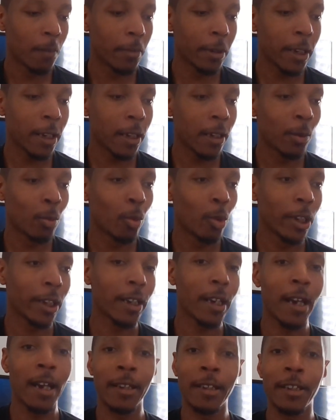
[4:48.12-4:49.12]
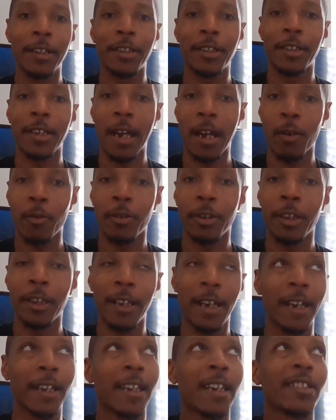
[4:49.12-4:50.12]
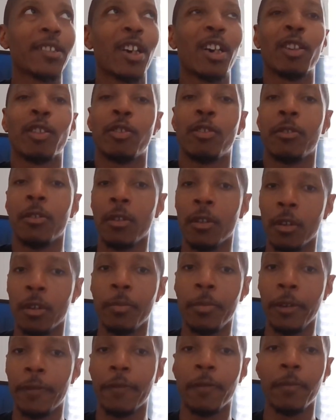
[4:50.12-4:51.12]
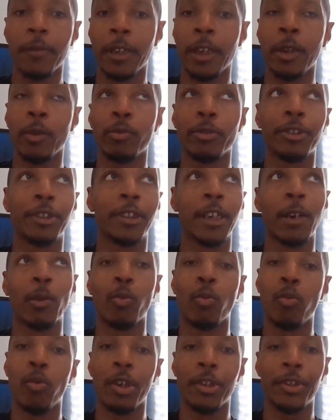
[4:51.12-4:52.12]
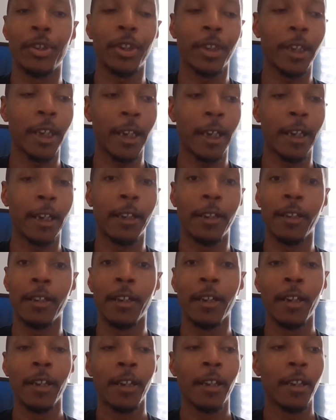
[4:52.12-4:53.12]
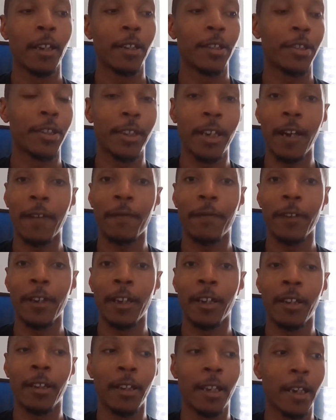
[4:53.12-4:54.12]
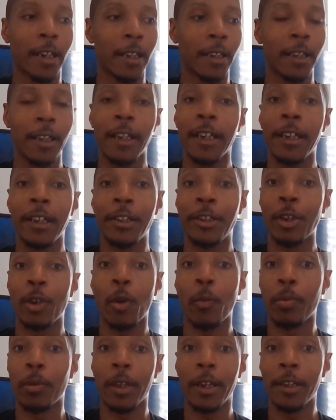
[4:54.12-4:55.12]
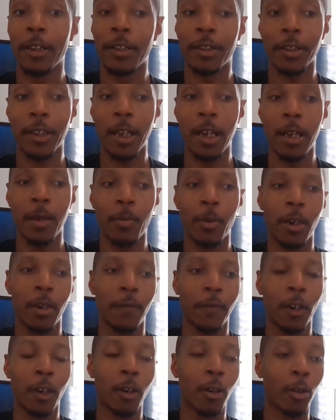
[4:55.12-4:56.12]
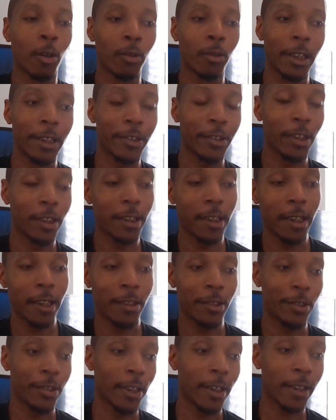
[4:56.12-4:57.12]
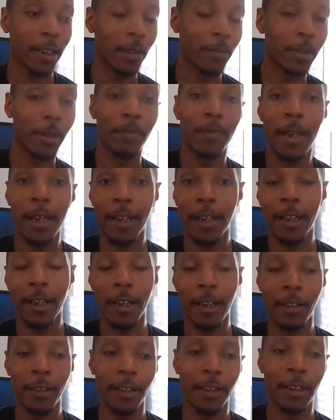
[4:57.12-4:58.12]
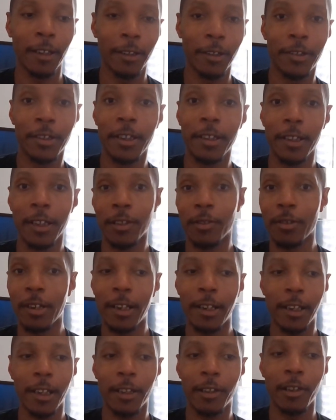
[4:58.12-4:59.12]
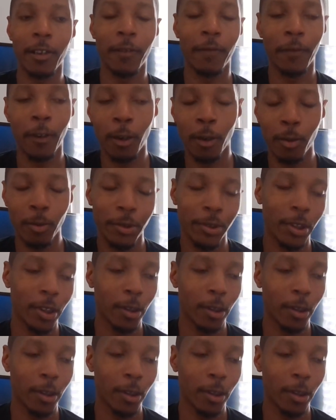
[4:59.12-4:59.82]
But then what kind of soured it, I guess, a little bit for me was that once again, Stefan and EJ are playing this game of, oh, let's sit there and suck up to Megan, you know, sit there and try to get their vote.